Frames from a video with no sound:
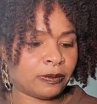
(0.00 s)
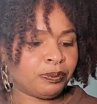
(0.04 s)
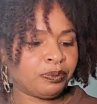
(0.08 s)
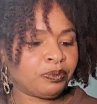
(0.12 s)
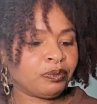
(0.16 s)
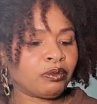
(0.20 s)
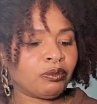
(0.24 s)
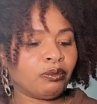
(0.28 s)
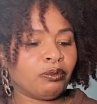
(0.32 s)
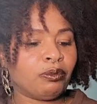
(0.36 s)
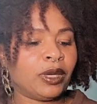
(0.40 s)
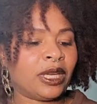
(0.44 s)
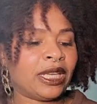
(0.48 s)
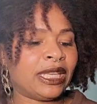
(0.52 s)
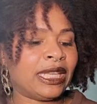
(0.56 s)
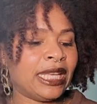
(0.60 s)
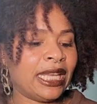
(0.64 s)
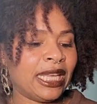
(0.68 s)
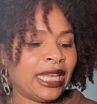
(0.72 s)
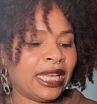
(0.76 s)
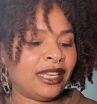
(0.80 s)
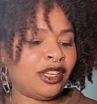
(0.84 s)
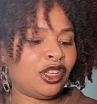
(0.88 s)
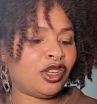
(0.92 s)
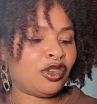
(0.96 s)
But then
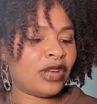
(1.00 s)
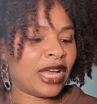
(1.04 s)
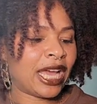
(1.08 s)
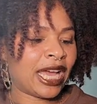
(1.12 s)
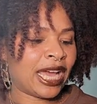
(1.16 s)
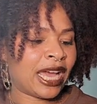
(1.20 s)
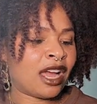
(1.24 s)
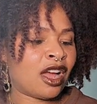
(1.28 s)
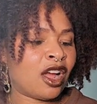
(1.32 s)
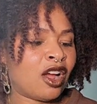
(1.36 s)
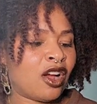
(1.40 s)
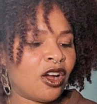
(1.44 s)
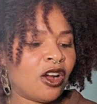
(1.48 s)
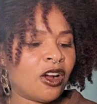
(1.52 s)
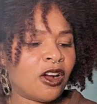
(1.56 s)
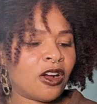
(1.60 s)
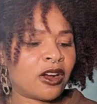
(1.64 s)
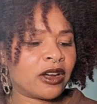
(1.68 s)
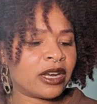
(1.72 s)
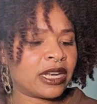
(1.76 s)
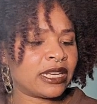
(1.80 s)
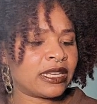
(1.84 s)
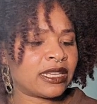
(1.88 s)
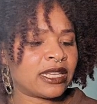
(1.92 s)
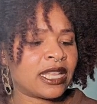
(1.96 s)
you got
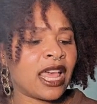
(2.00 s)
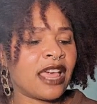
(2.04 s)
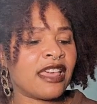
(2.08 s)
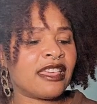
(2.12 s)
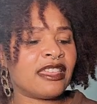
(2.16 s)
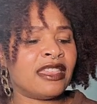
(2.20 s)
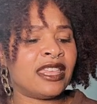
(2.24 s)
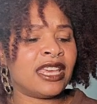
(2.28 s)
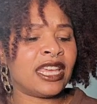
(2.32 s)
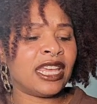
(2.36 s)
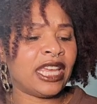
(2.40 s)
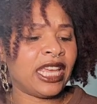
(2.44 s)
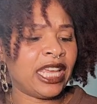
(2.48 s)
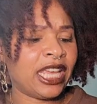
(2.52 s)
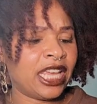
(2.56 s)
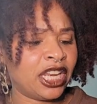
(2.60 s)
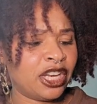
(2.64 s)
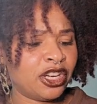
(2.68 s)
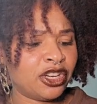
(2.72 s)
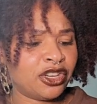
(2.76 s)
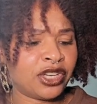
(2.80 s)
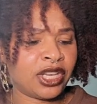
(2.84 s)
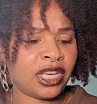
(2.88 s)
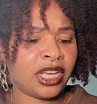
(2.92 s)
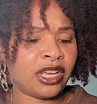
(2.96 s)
harness the energy
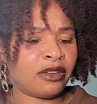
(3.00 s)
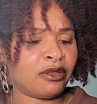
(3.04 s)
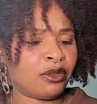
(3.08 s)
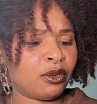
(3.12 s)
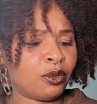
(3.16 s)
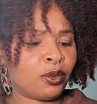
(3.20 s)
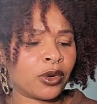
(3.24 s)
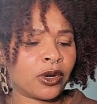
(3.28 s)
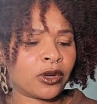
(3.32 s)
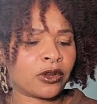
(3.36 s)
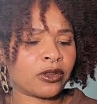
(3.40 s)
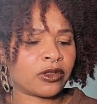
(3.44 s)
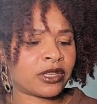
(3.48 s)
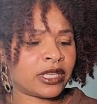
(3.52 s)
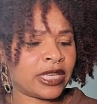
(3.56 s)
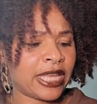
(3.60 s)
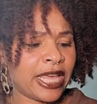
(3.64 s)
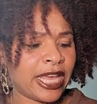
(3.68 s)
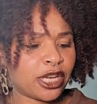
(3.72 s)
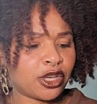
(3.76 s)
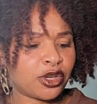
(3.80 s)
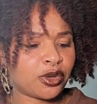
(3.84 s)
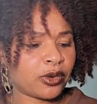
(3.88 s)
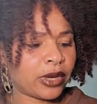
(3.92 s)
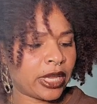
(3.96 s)
of the world's natural
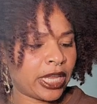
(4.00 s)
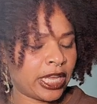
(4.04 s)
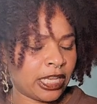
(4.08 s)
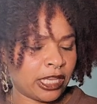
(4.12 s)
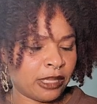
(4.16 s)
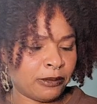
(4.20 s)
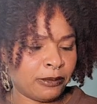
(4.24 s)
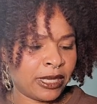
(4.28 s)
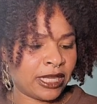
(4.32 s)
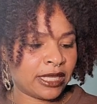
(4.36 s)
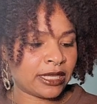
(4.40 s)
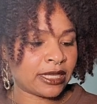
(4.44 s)
elements.